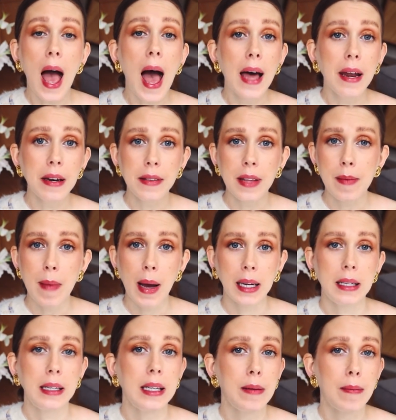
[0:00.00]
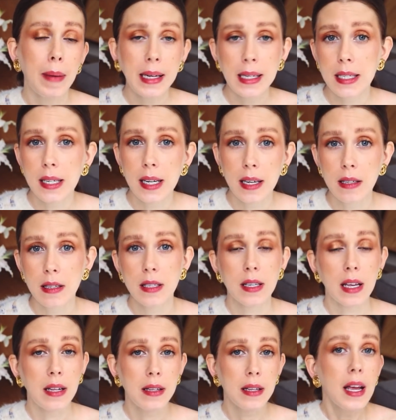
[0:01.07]
And they might need maintenance,
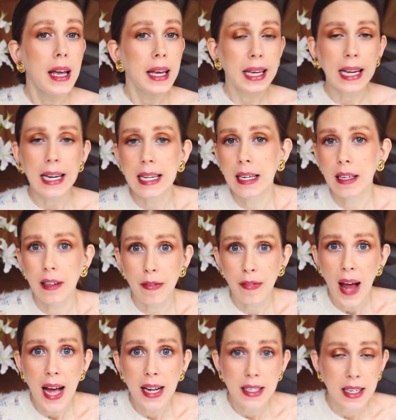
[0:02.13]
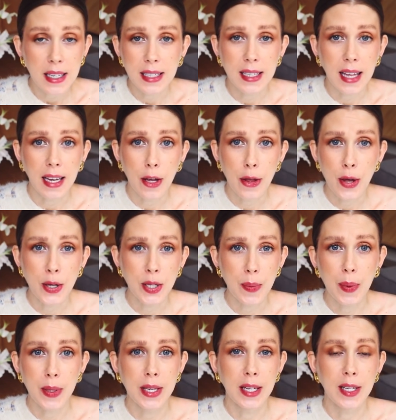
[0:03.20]
and cleaning the flat is like
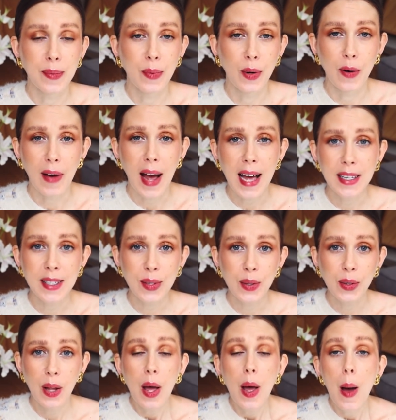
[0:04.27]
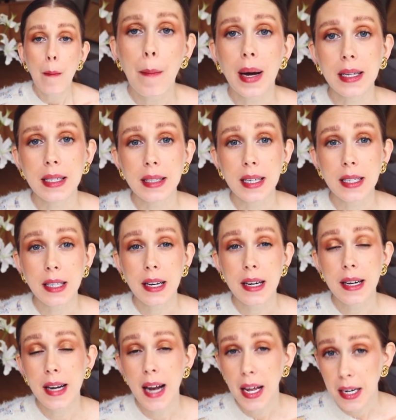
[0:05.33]
30% more of a hassle. But there's
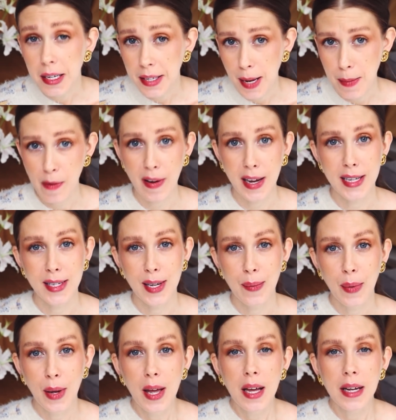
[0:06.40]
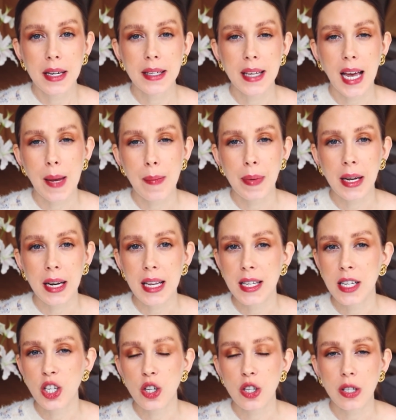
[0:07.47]
another type of item, the type that
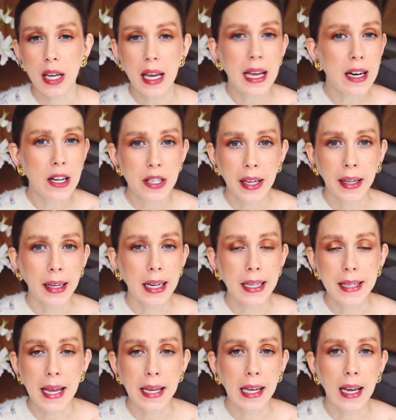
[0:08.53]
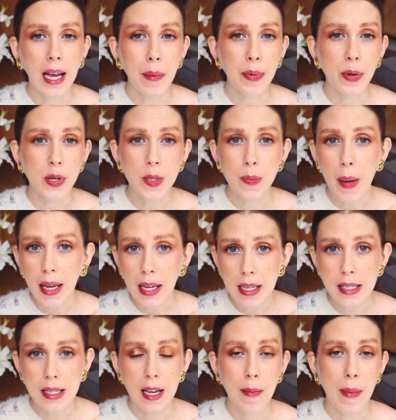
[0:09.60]
isn't just innocently taking up your
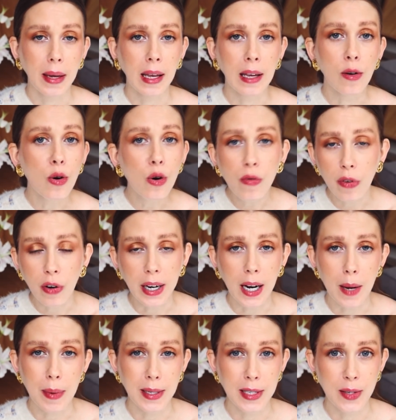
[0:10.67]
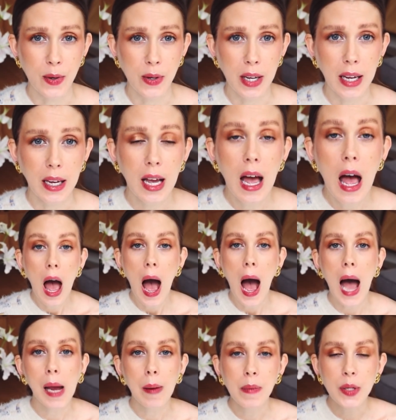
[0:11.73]
space and making hoovering a bit annoying.
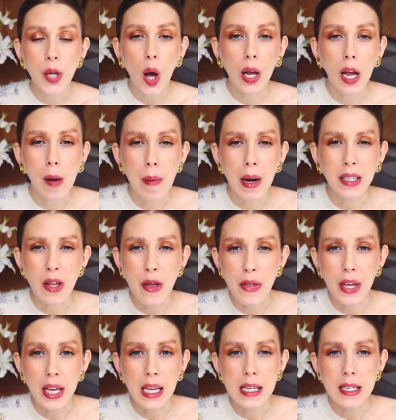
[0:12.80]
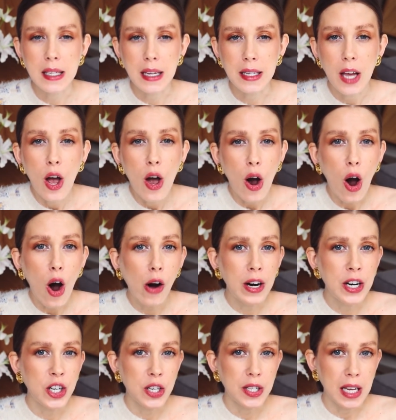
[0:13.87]
I'm talking about the things that
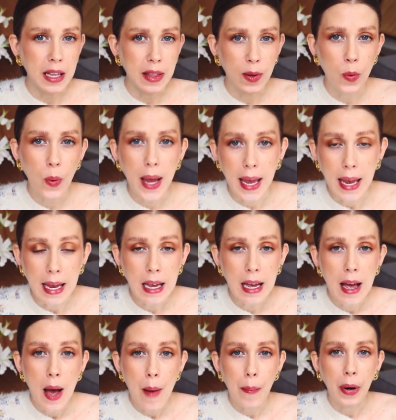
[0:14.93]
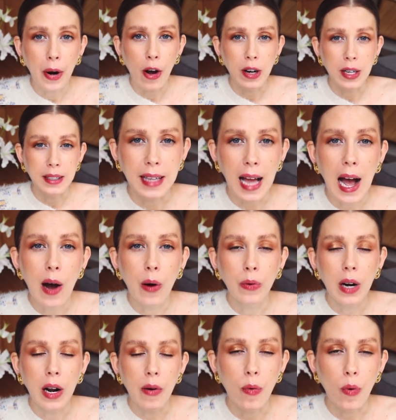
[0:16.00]
aren't just in the way, but are
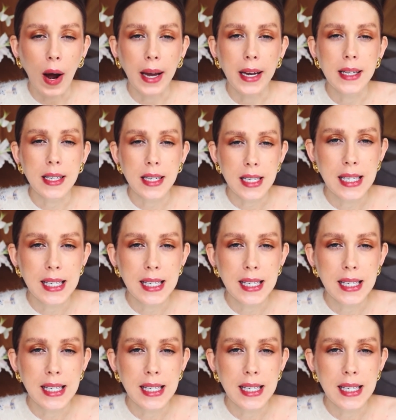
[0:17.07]
downright